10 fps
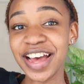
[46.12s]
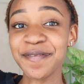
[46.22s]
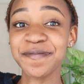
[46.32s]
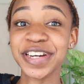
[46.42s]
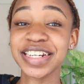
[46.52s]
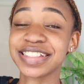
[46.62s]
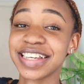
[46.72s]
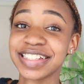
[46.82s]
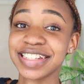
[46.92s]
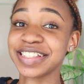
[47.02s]
I'm very
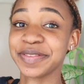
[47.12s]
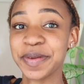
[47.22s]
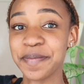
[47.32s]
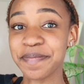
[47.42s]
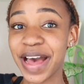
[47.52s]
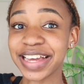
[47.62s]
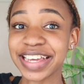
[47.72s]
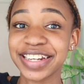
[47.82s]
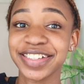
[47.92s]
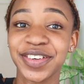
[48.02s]
excited to be
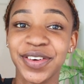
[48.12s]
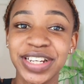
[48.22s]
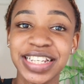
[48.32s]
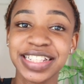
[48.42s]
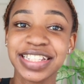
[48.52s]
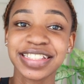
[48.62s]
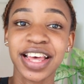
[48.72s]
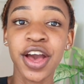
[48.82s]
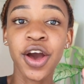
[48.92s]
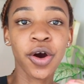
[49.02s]
back and recording these,
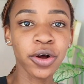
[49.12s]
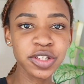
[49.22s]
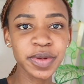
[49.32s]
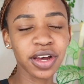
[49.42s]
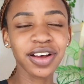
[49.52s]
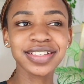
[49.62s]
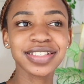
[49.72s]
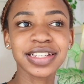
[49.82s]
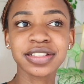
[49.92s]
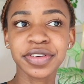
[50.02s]
also because
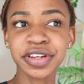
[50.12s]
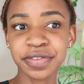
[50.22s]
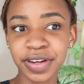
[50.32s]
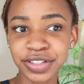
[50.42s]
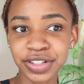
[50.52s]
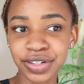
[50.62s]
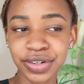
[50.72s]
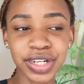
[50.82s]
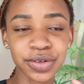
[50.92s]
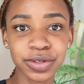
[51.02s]
it's very fun to
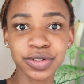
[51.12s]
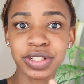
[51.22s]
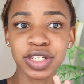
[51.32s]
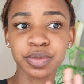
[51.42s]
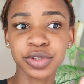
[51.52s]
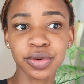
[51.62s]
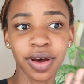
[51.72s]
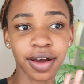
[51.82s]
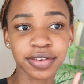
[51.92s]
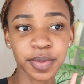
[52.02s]
record and also it keeps you
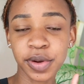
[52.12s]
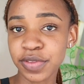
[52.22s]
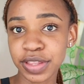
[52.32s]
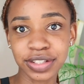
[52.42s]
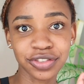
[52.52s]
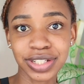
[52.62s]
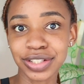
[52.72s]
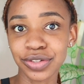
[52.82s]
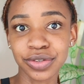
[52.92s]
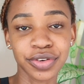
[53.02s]
accountable of the things you need
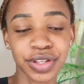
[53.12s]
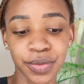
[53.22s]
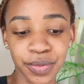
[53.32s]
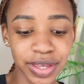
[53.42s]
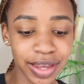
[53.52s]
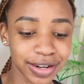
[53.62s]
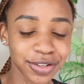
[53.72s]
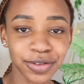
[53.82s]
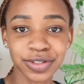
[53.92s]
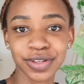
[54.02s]
to do during the week, and
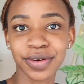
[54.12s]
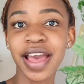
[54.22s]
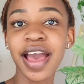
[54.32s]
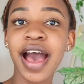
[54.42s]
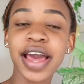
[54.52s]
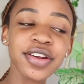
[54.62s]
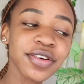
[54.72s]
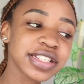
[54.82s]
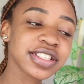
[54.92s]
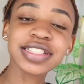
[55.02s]
it also, I don't
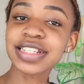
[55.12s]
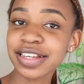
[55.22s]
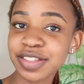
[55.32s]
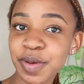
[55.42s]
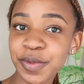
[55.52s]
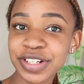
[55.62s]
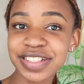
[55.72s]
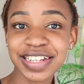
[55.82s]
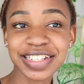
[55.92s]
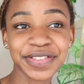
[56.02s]
know, it's just nice
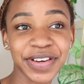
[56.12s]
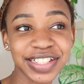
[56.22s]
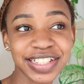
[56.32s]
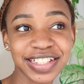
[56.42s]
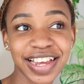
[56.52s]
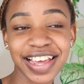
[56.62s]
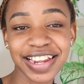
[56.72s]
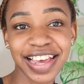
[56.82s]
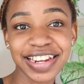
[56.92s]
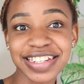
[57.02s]
memories and it's fun to share
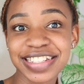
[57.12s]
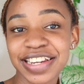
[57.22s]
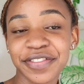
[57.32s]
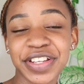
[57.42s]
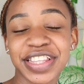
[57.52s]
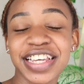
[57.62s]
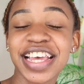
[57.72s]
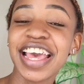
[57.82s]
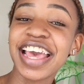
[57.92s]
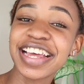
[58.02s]
and edit and
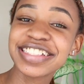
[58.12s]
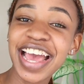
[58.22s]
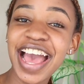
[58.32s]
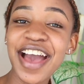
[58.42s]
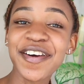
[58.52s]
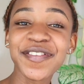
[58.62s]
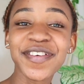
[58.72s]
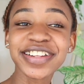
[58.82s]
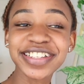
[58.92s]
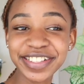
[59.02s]
everything. And yeah,
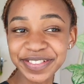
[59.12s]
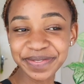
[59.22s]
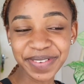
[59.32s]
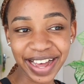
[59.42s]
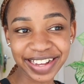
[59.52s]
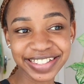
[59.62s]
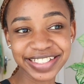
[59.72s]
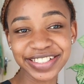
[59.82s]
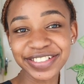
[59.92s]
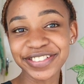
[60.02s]
welcome back
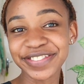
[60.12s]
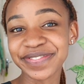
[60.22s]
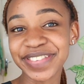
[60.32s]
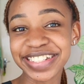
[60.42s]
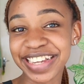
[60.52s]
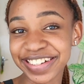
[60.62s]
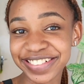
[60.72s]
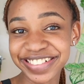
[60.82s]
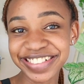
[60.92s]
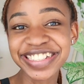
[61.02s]
to my
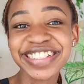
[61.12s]
channel.